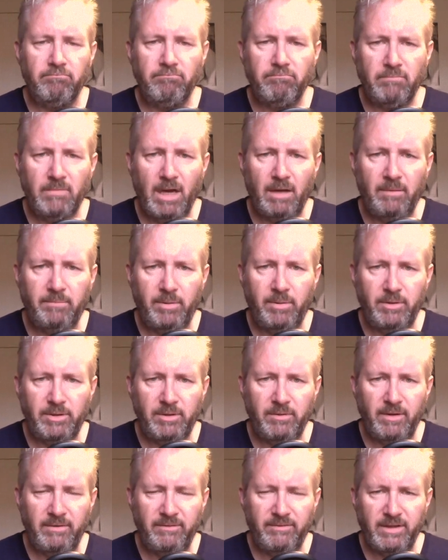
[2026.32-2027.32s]
I'll put you
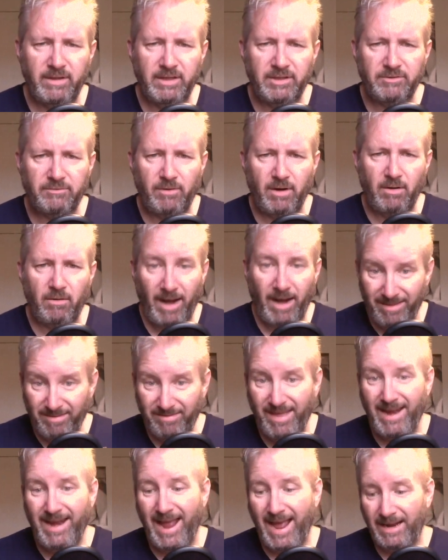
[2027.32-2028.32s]
in for this role. And
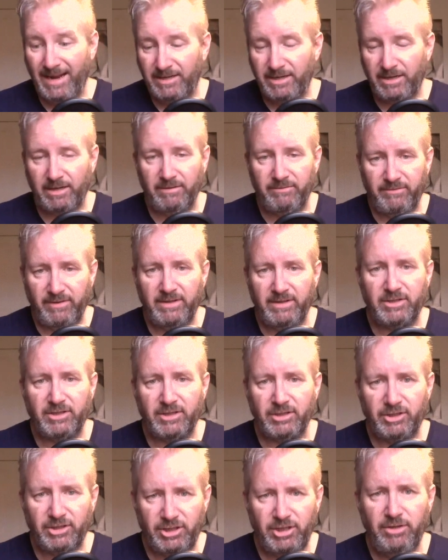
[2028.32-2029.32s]
then had to convince
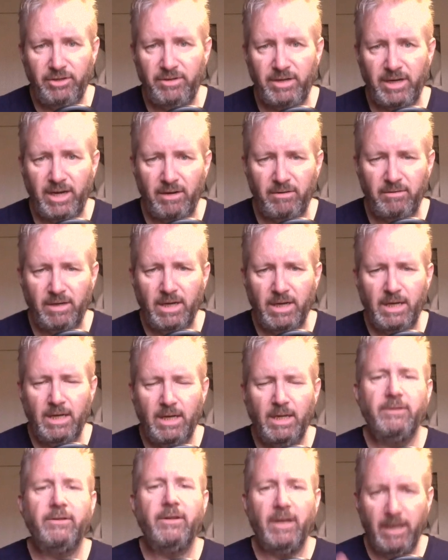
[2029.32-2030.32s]
the studio
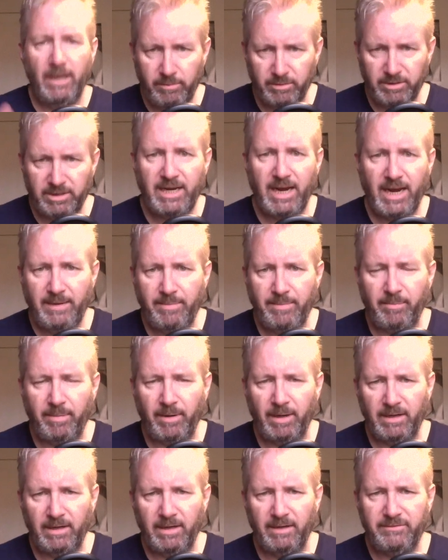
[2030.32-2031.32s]
that he was
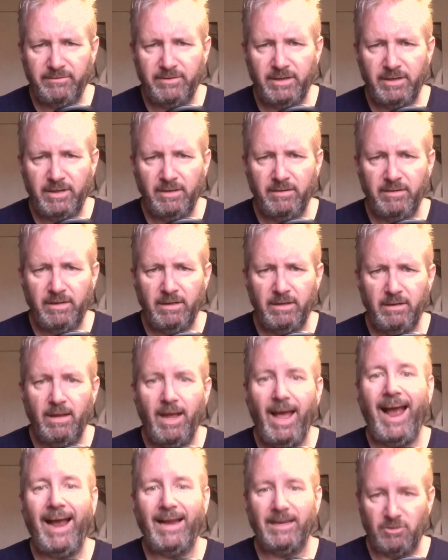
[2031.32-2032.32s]
capable enough to do it
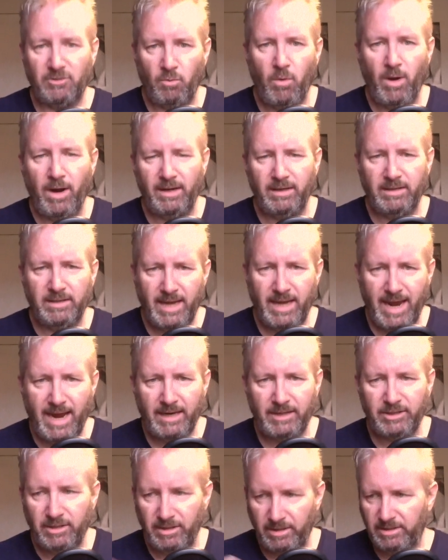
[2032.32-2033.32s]
as well as the
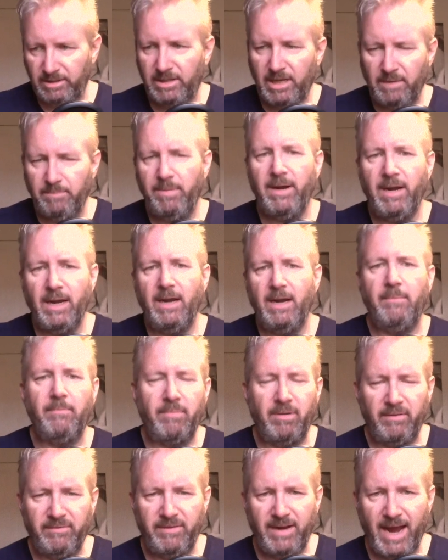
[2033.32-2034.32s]
action because there'd been a
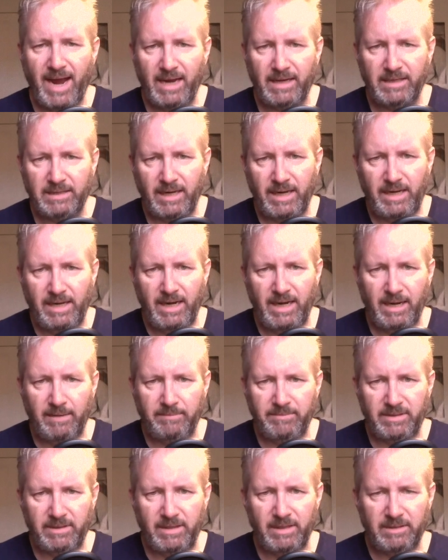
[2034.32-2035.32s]
number of gags leading
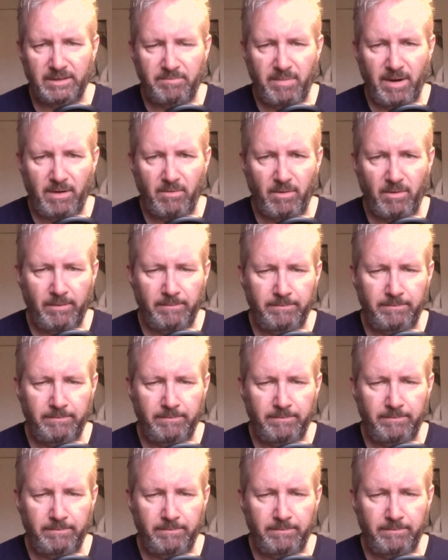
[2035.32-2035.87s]
up to this big one